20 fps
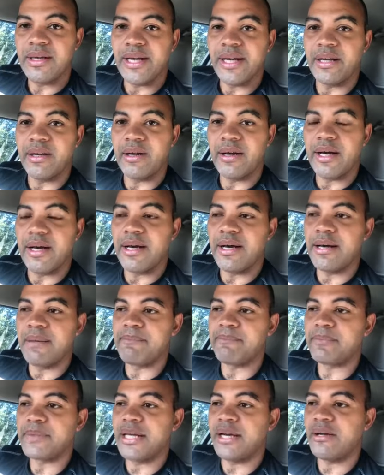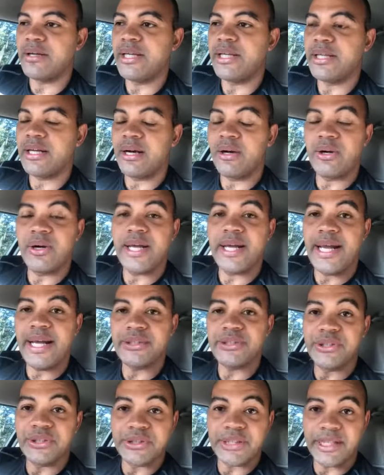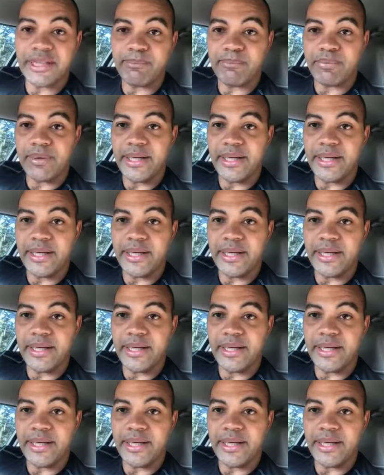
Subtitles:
I'll go ahead and answer those in